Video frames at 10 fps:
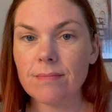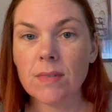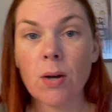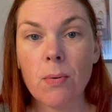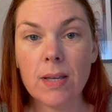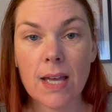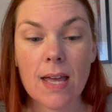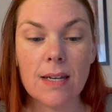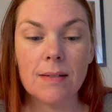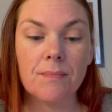going
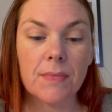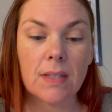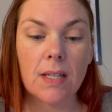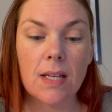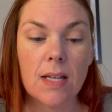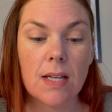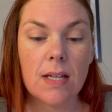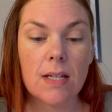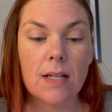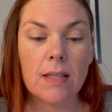in.
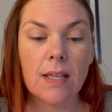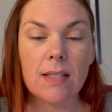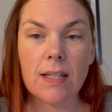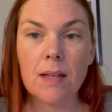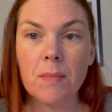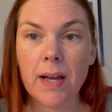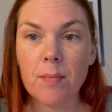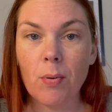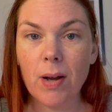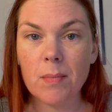They said my
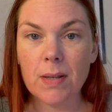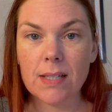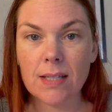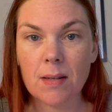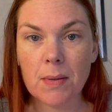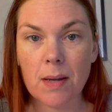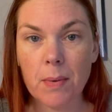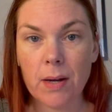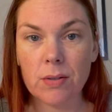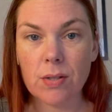appointment is going to be
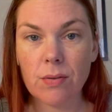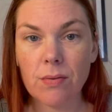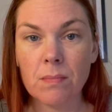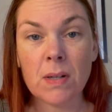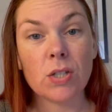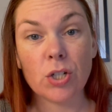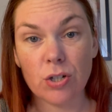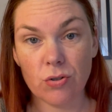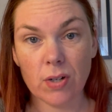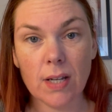about my
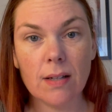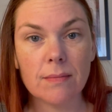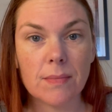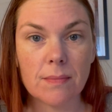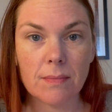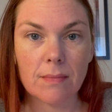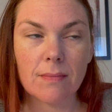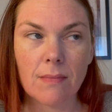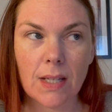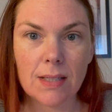surgery.
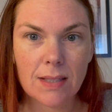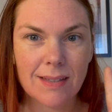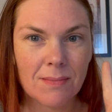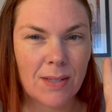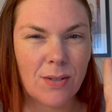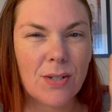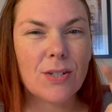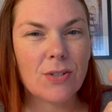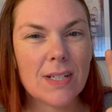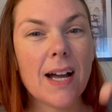My
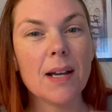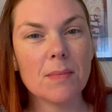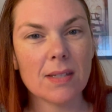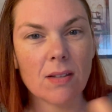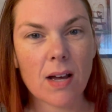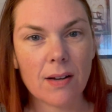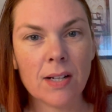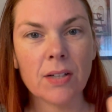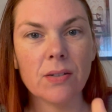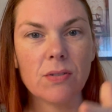surgery time slot
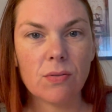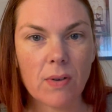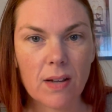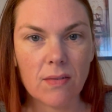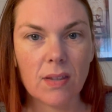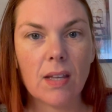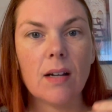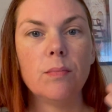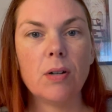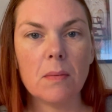includes arriving
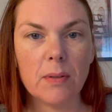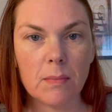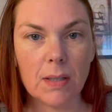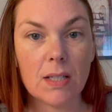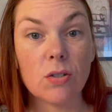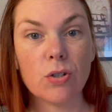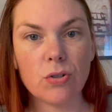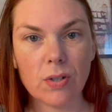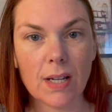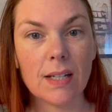there, prepping me,
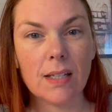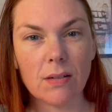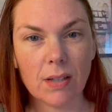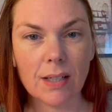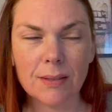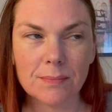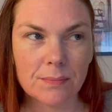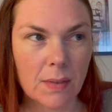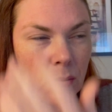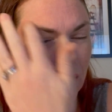surgery, and healing.
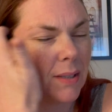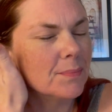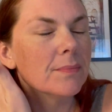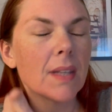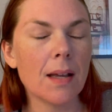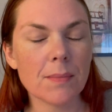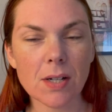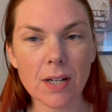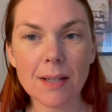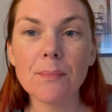Or, I'm
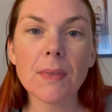sorry,